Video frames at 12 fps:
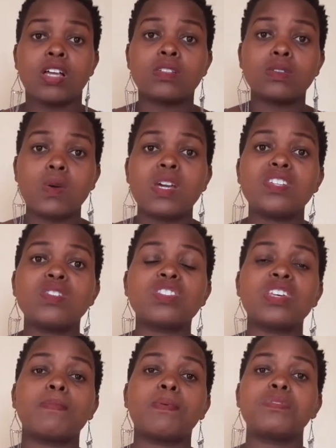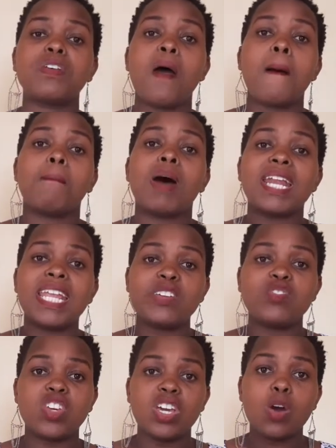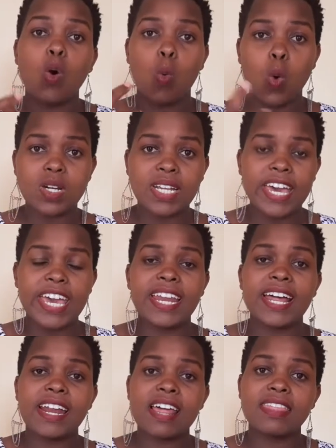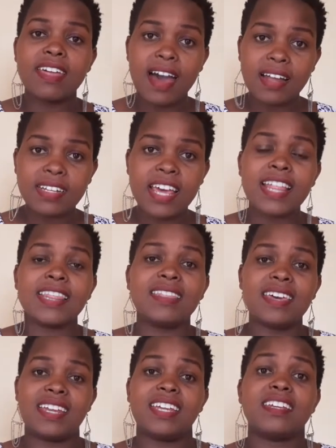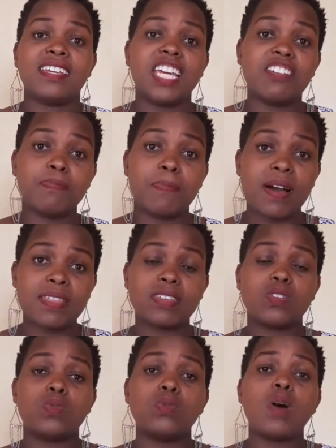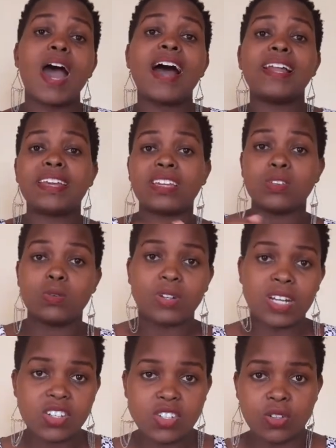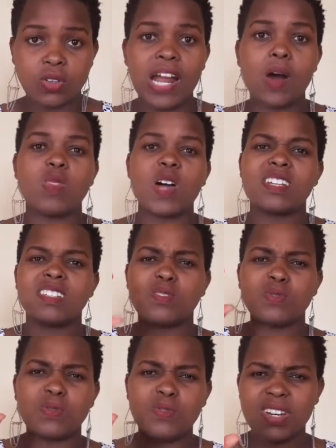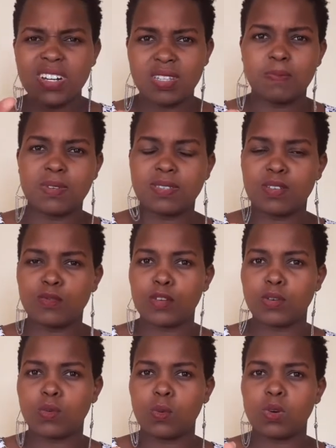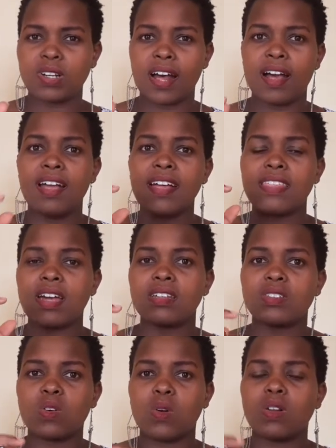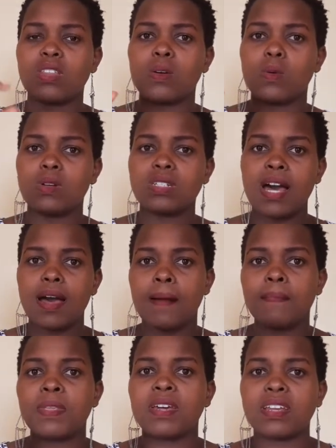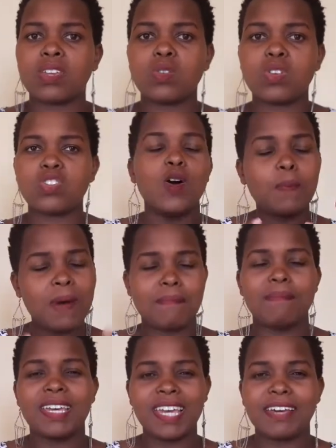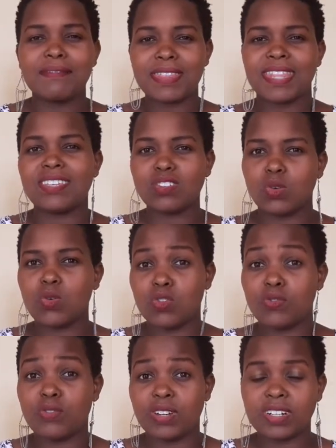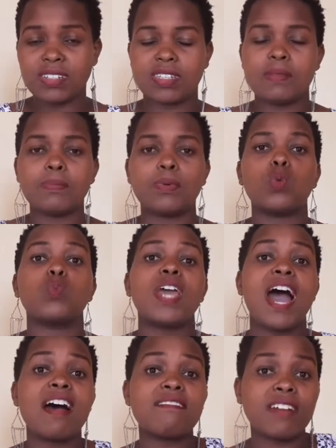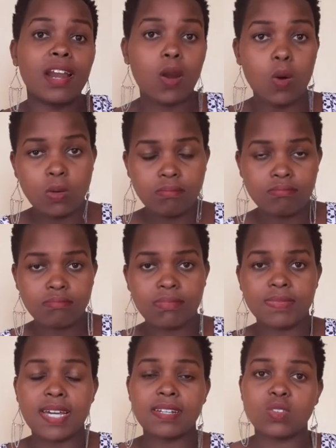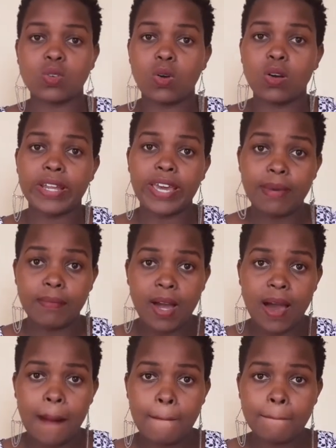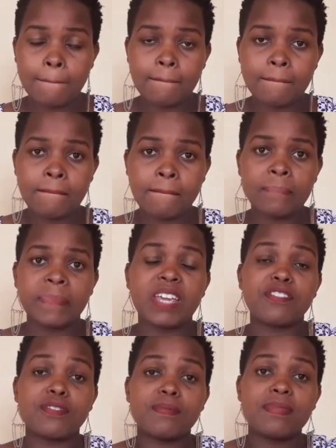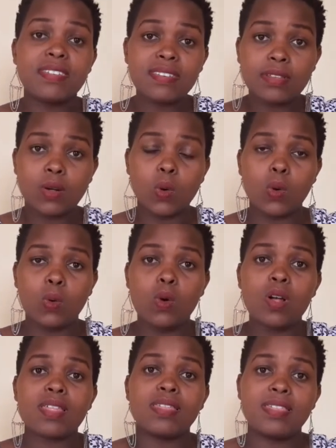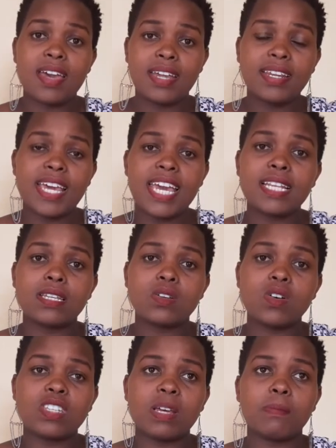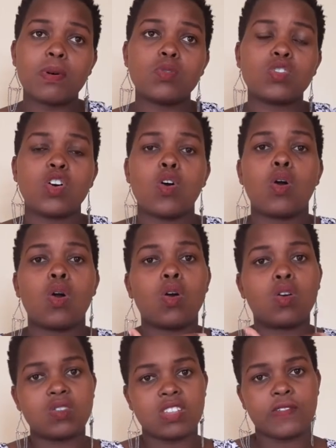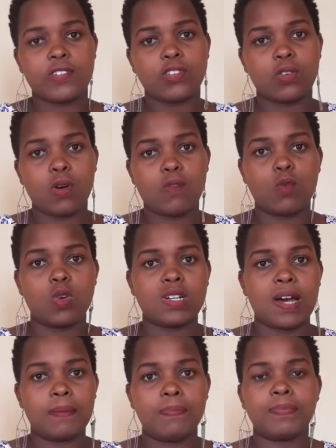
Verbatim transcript: So it talks about managing water and under that the, it gave birth to a regulation now that is very specific to water that is called the water regulation. Hope I'm making this look very simple. We have a law that is called EMCA. From this law then it talks about conservation of water.